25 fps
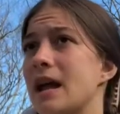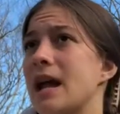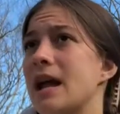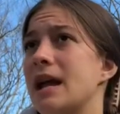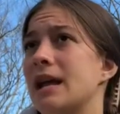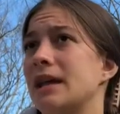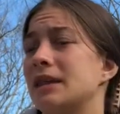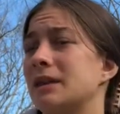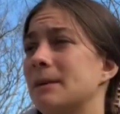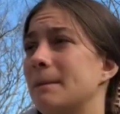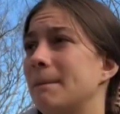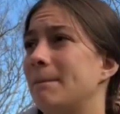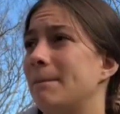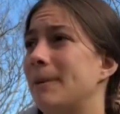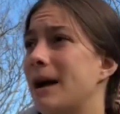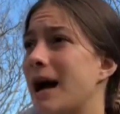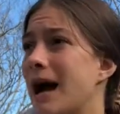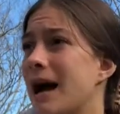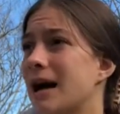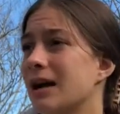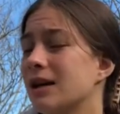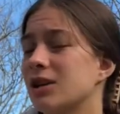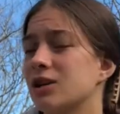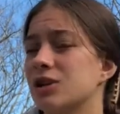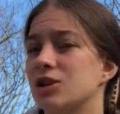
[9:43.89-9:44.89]
In the
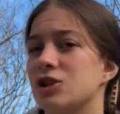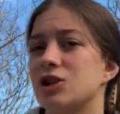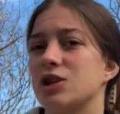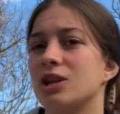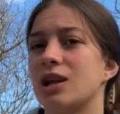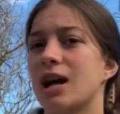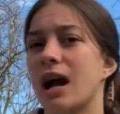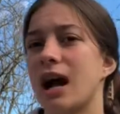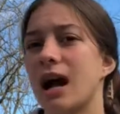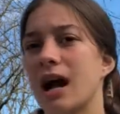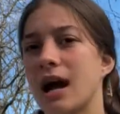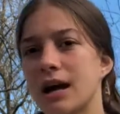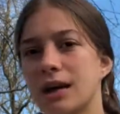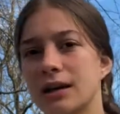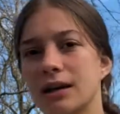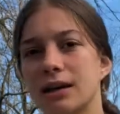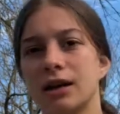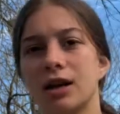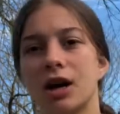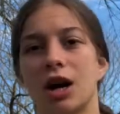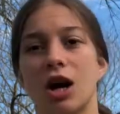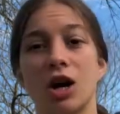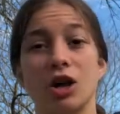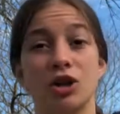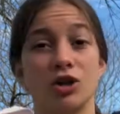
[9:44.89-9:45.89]
back, she had
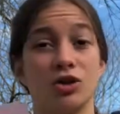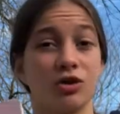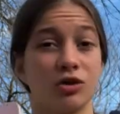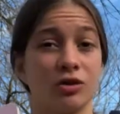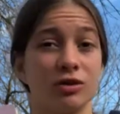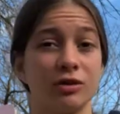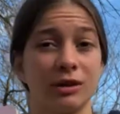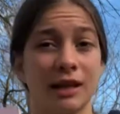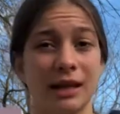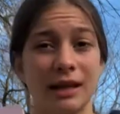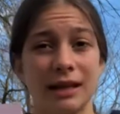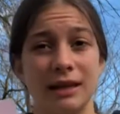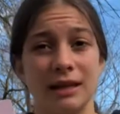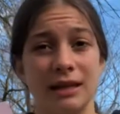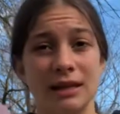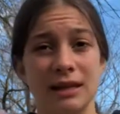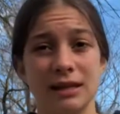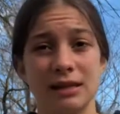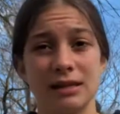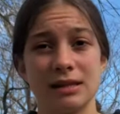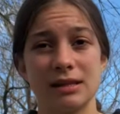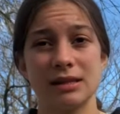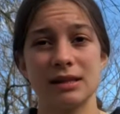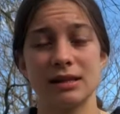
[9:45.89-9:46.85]
a journal like this